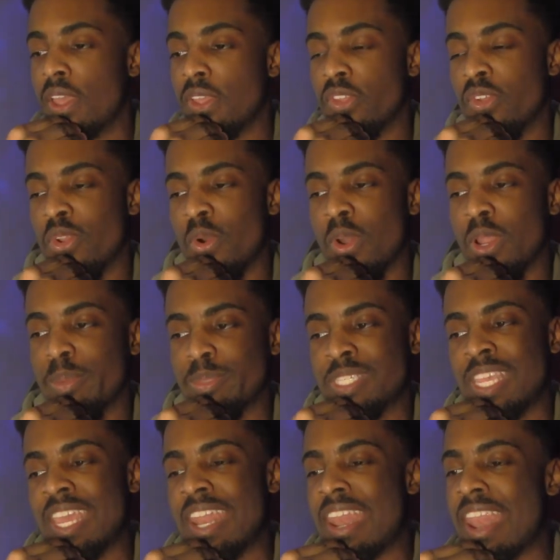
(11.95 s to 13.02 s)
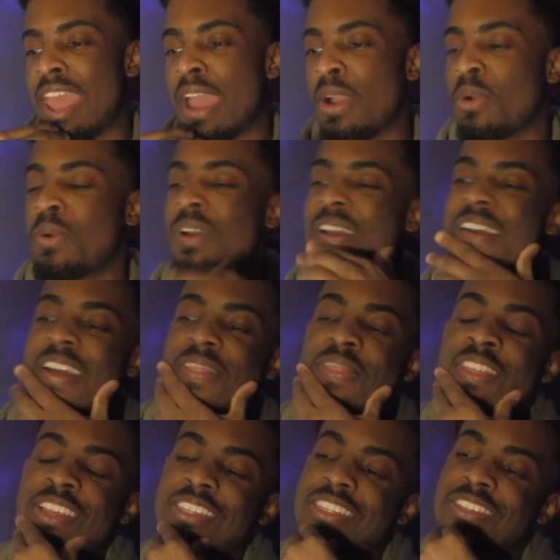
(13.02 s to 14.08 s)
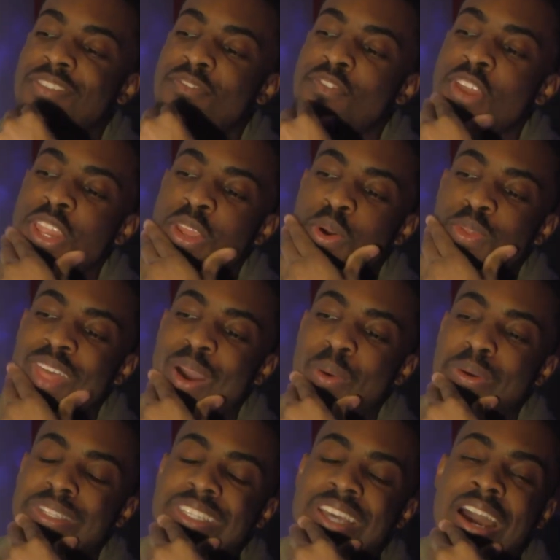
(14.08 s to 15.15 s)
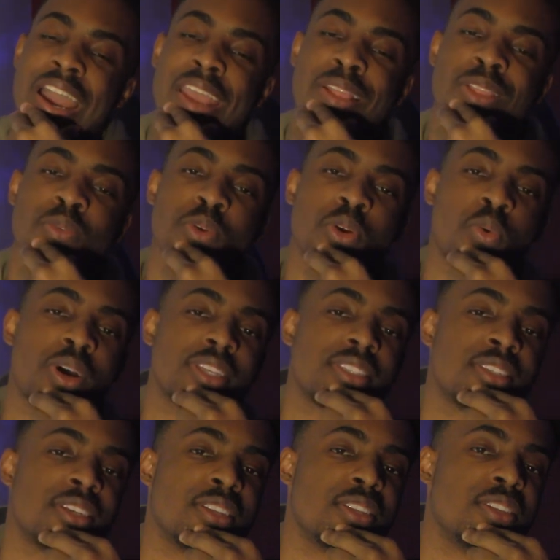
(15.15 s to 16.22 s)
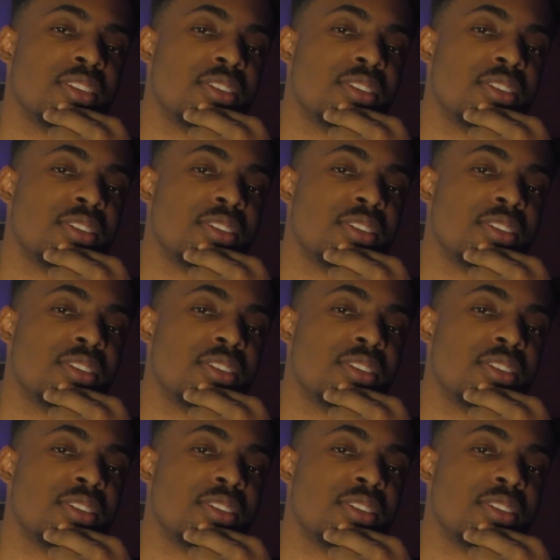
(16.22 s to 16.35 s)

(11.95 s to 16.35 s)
You know what I'm saying? Now, this is a video that was highly requested.